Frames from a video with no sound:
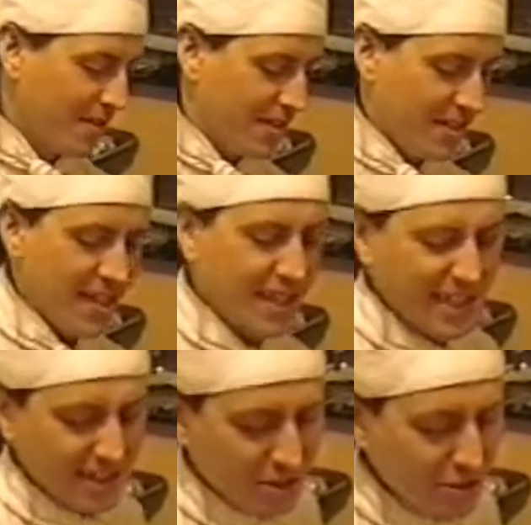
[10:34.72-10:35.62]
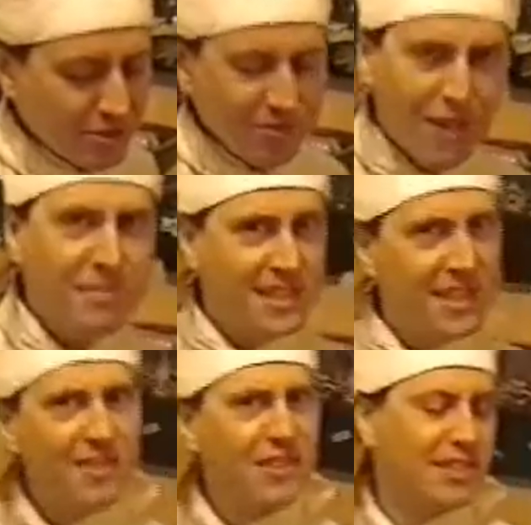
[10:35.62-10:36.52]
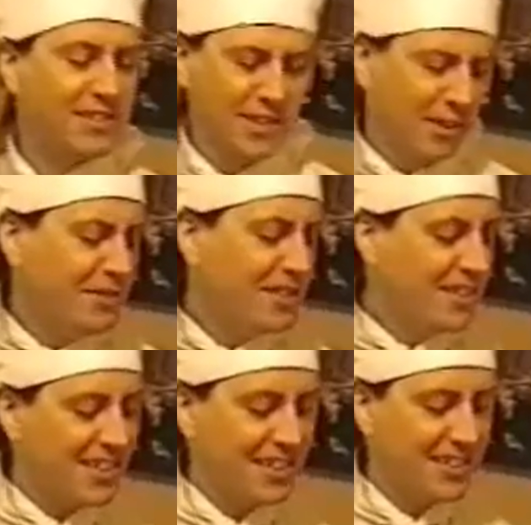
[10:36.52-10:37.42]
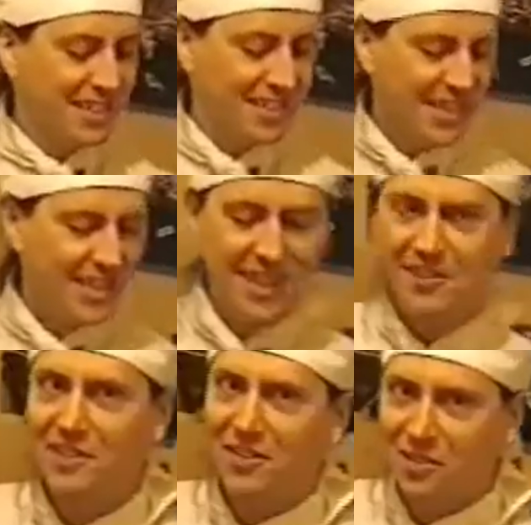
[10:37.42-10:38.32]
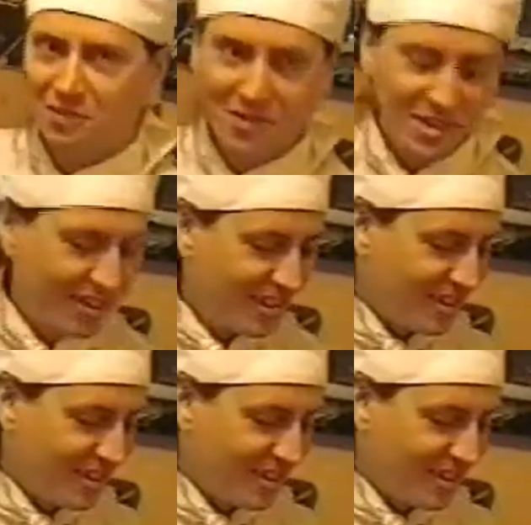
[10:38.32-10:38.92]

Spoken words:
Then there's Gordon rams it down your throat because he goes off on one a lot.